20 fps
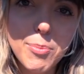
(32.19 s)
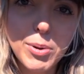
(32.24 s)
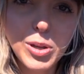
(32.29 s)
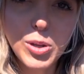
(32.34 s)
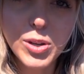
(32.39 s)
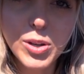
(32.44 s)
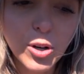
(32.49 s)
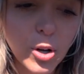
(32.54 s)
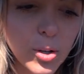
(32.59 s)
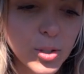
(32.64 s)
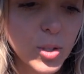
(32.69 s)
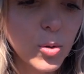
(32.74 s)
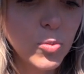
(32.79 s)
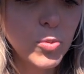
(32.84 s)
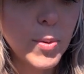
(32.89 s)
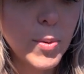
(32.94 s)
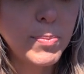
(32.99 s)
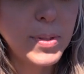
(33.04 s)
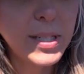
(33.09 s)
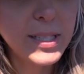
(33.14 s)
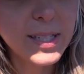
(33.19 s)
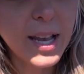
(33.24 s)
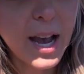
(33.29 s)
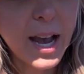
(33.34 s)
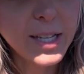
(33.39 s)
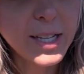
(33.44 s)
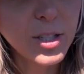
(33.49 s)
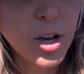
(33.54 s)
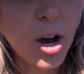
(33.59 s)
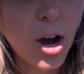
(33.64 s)
but you can also rip these
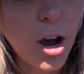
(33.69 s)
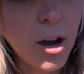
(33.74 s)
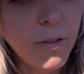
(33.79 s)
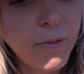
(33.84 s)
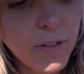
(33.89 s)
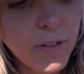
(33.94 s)
guys off.